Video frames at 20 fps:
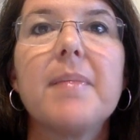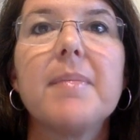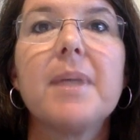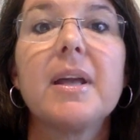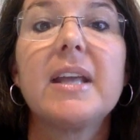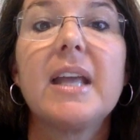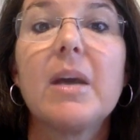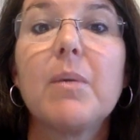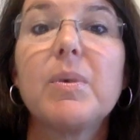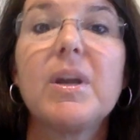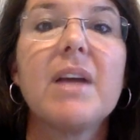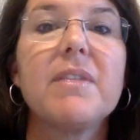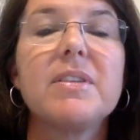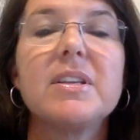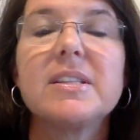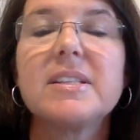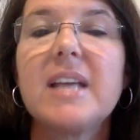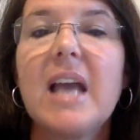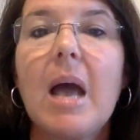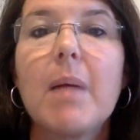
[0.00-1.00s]
again, we have
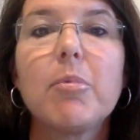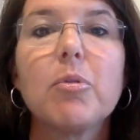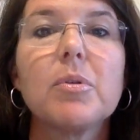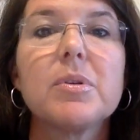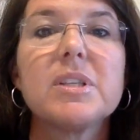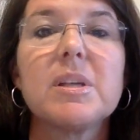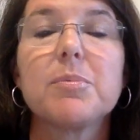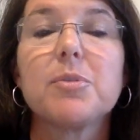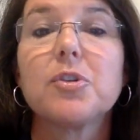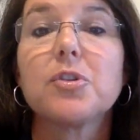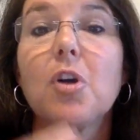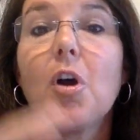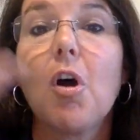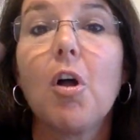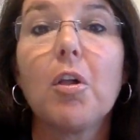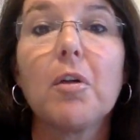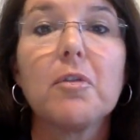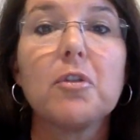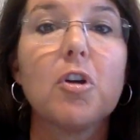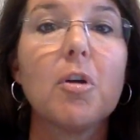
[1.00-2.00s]
these GABA receptors
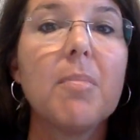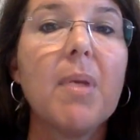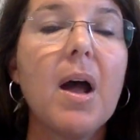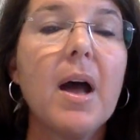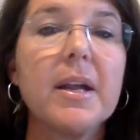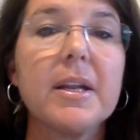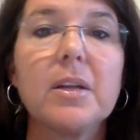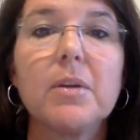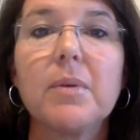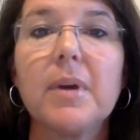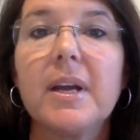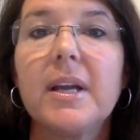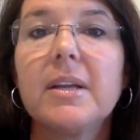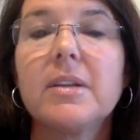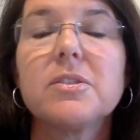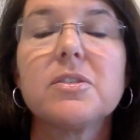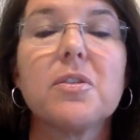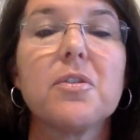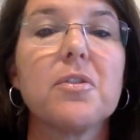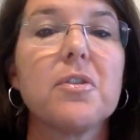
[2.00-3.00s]
all over our body, right?
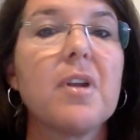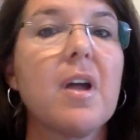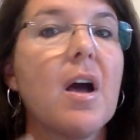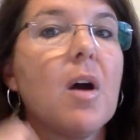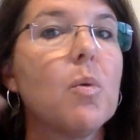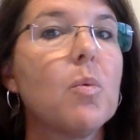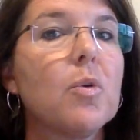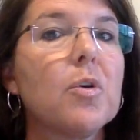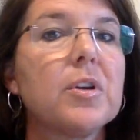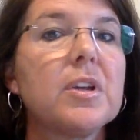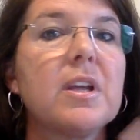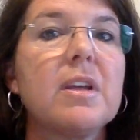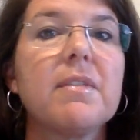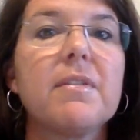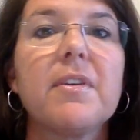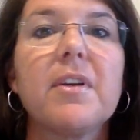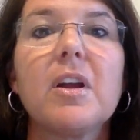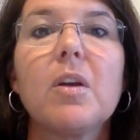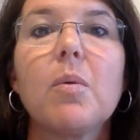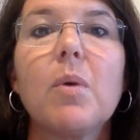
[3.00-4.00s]
So they're not working
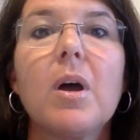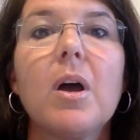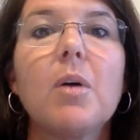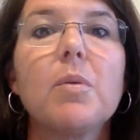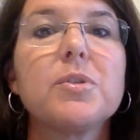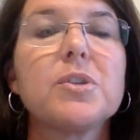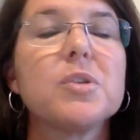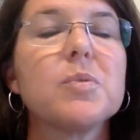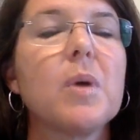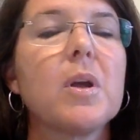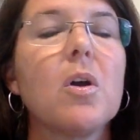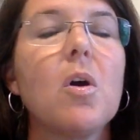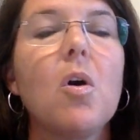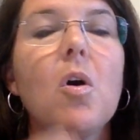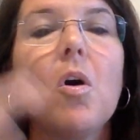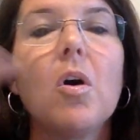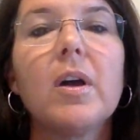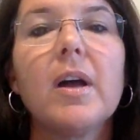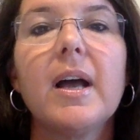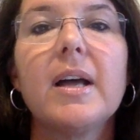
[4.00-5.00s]
very well, which is why
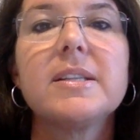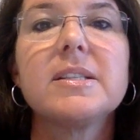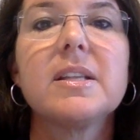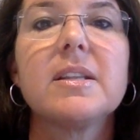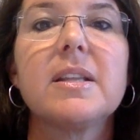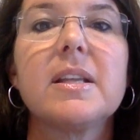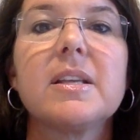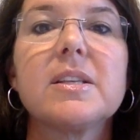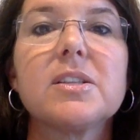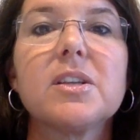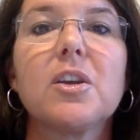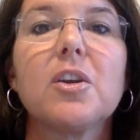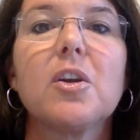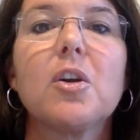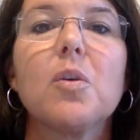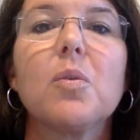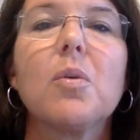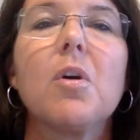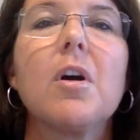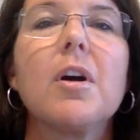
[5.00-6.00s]
all kinds of things can
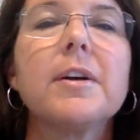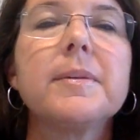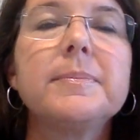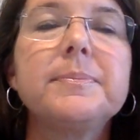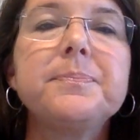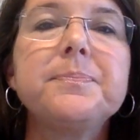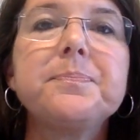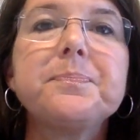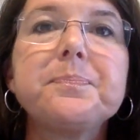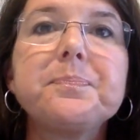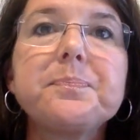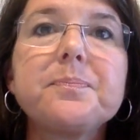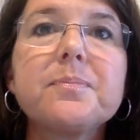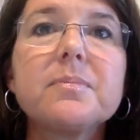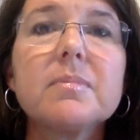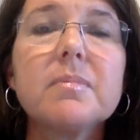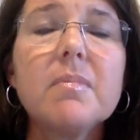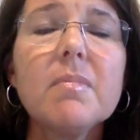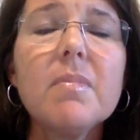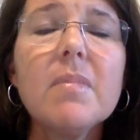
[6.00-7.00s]
go wrong.
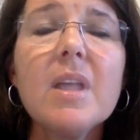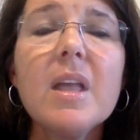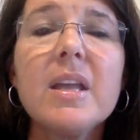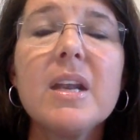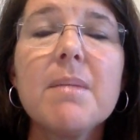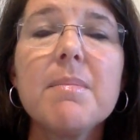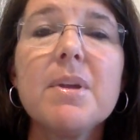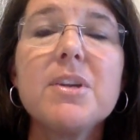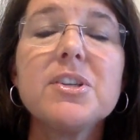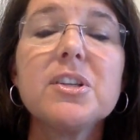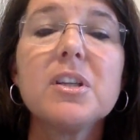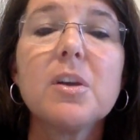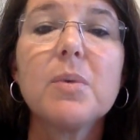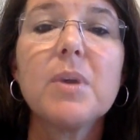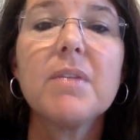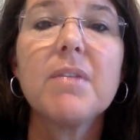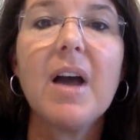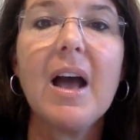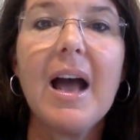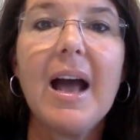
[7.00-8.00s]
And I mentioned that we
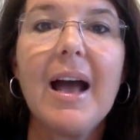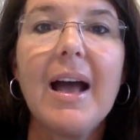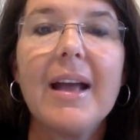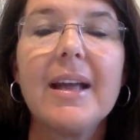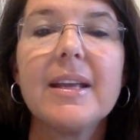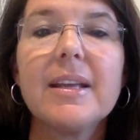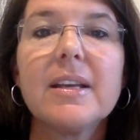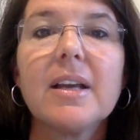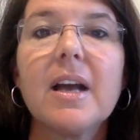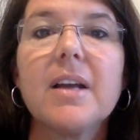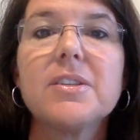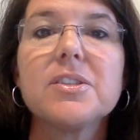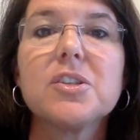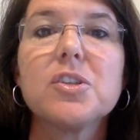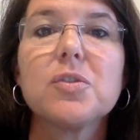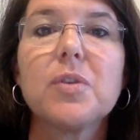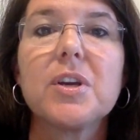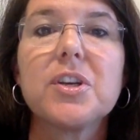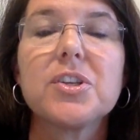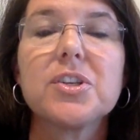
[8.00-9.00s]
have a high
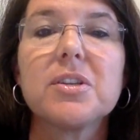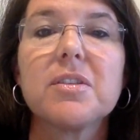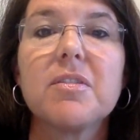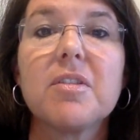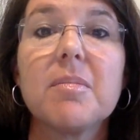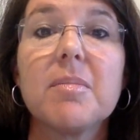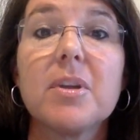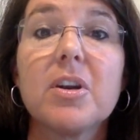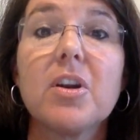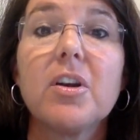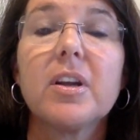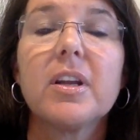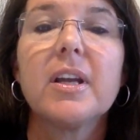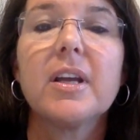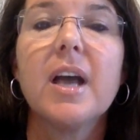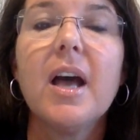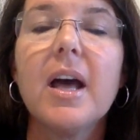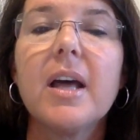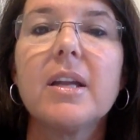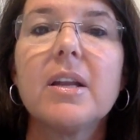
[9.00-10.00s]
concentration of them in our
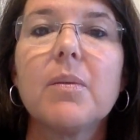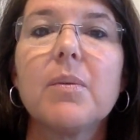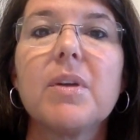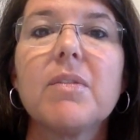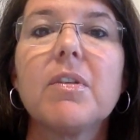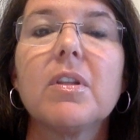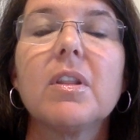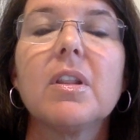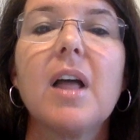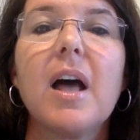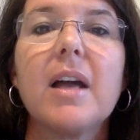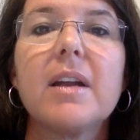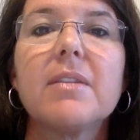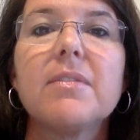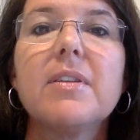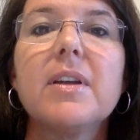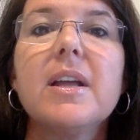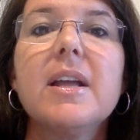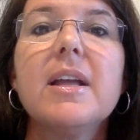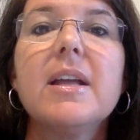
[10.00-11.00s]
gut, and we have a lot of
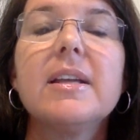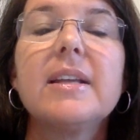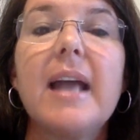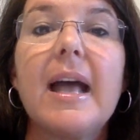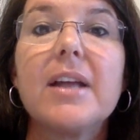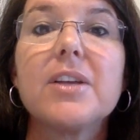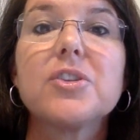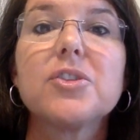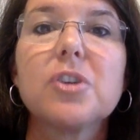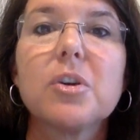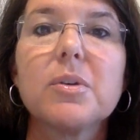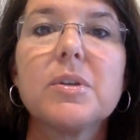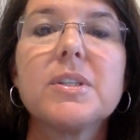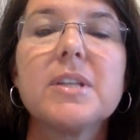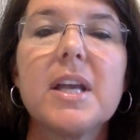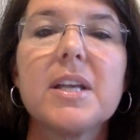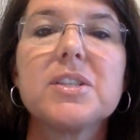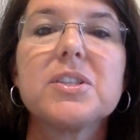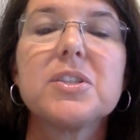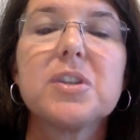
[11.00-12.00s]

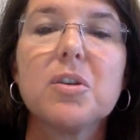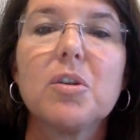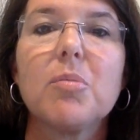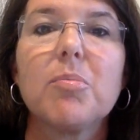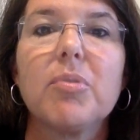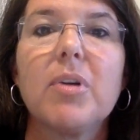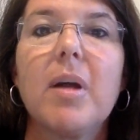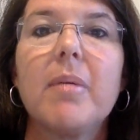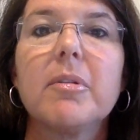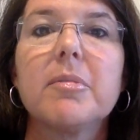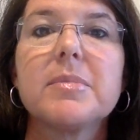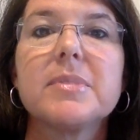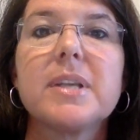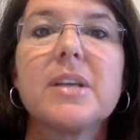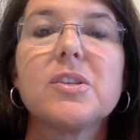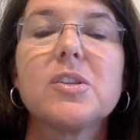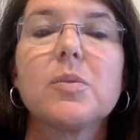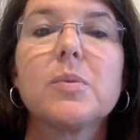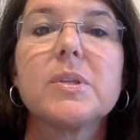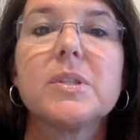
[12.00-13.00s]
gastrointestinal problems
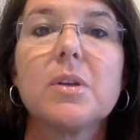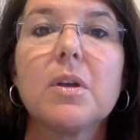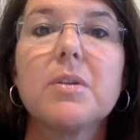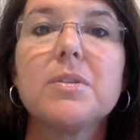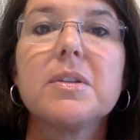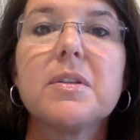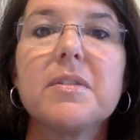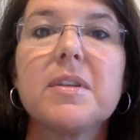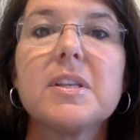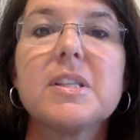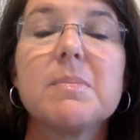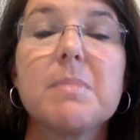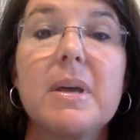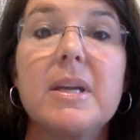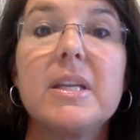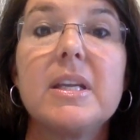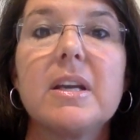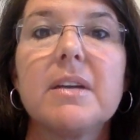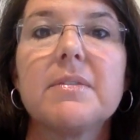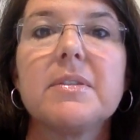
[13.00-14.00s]
as a result of this.
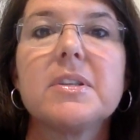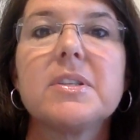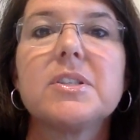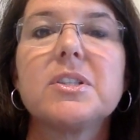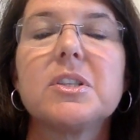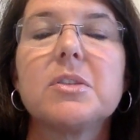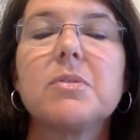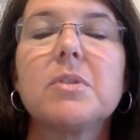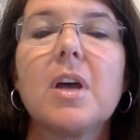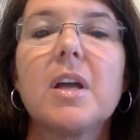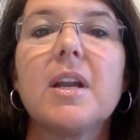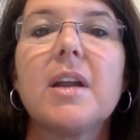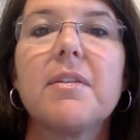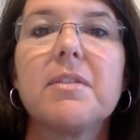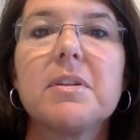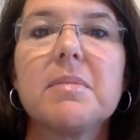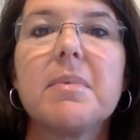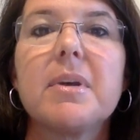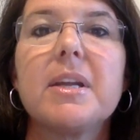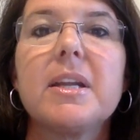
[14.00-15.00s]
Many of us do, not
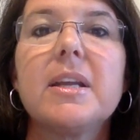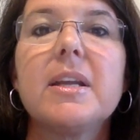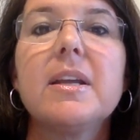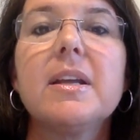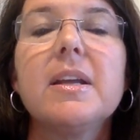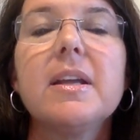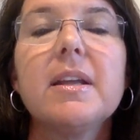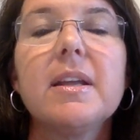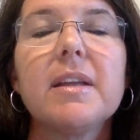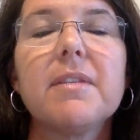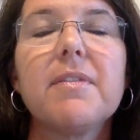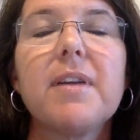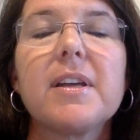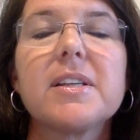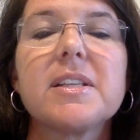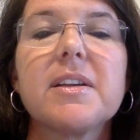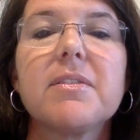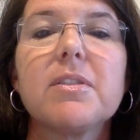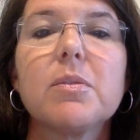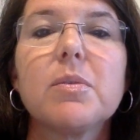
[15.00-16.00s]
everybody. It
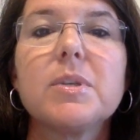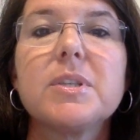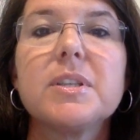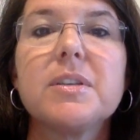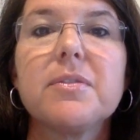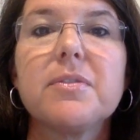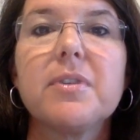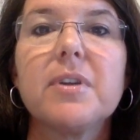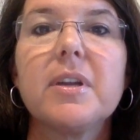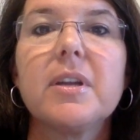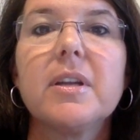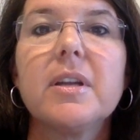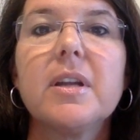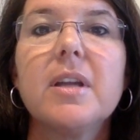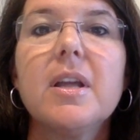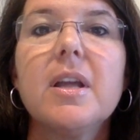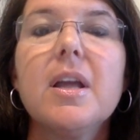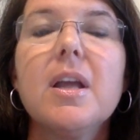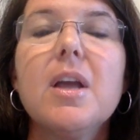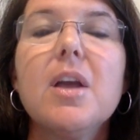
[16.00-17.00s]
affects everyone different.
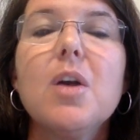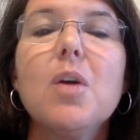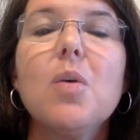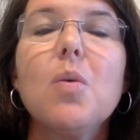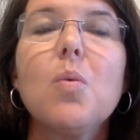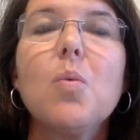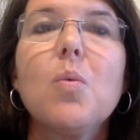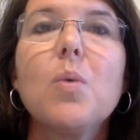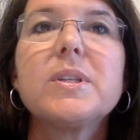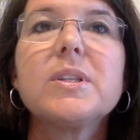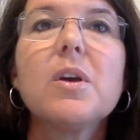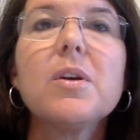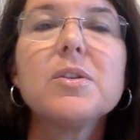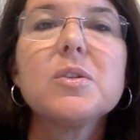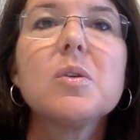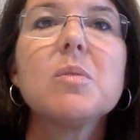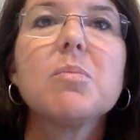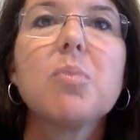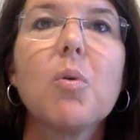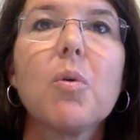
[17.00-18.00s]
What's
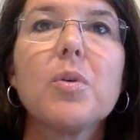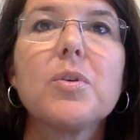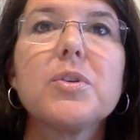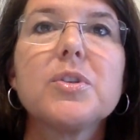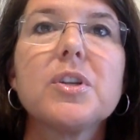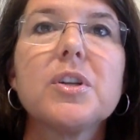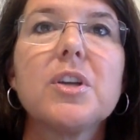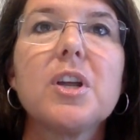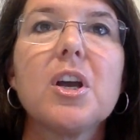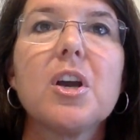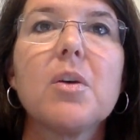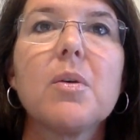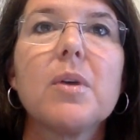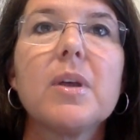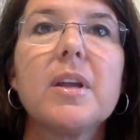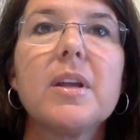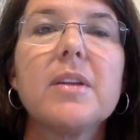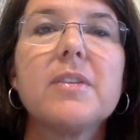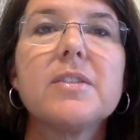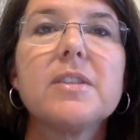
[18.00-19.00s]
also important to know
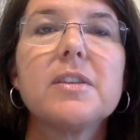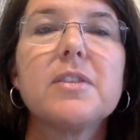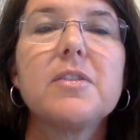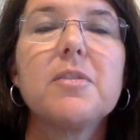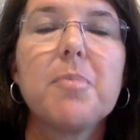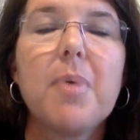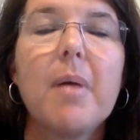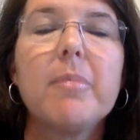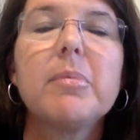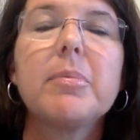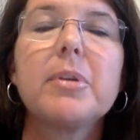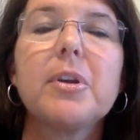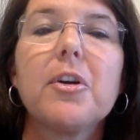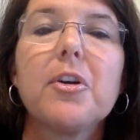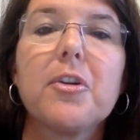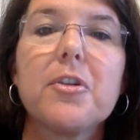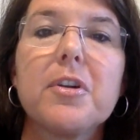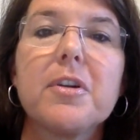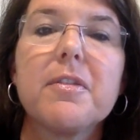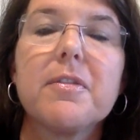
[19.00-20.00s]
is you've probably
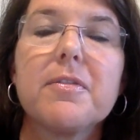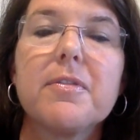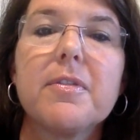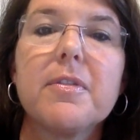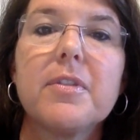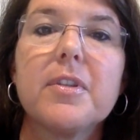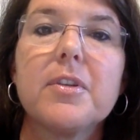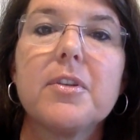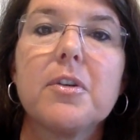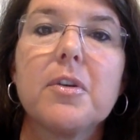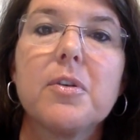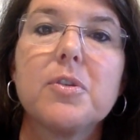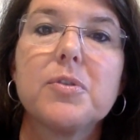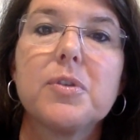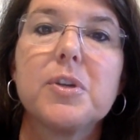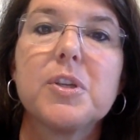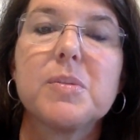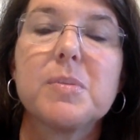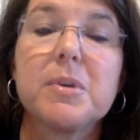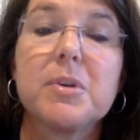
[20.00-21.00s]
heard of the
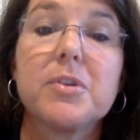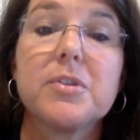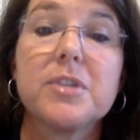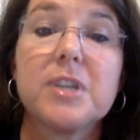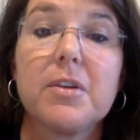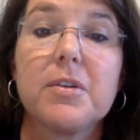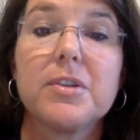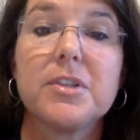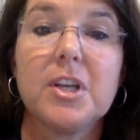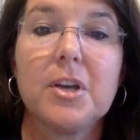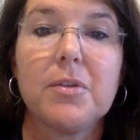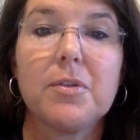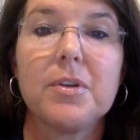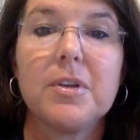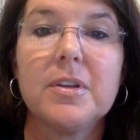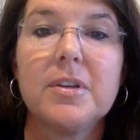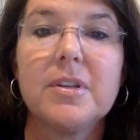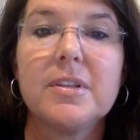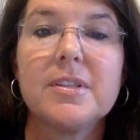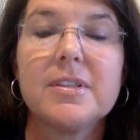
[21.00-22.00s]
neurotransmitter
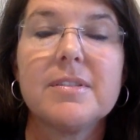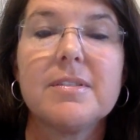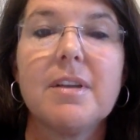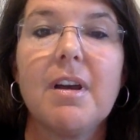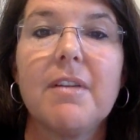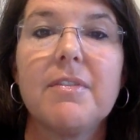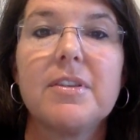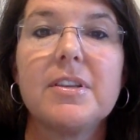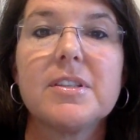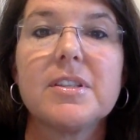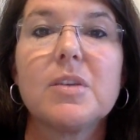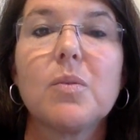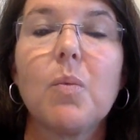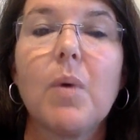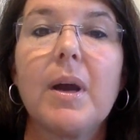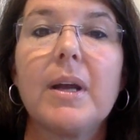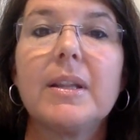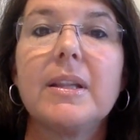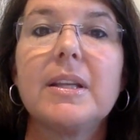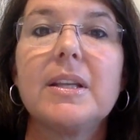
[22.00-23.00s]
serotonin. It's obviously
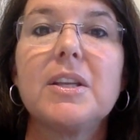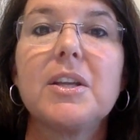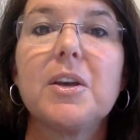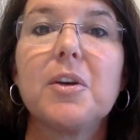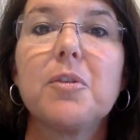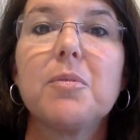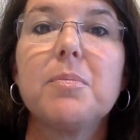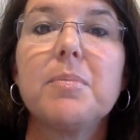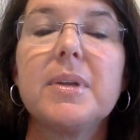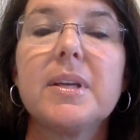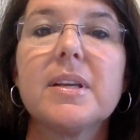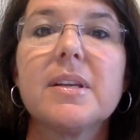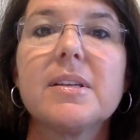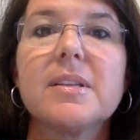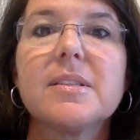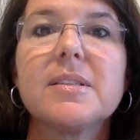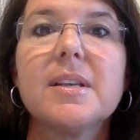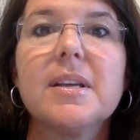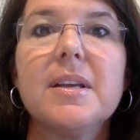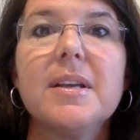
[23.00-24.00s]
widely known
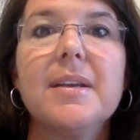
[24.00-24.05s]
because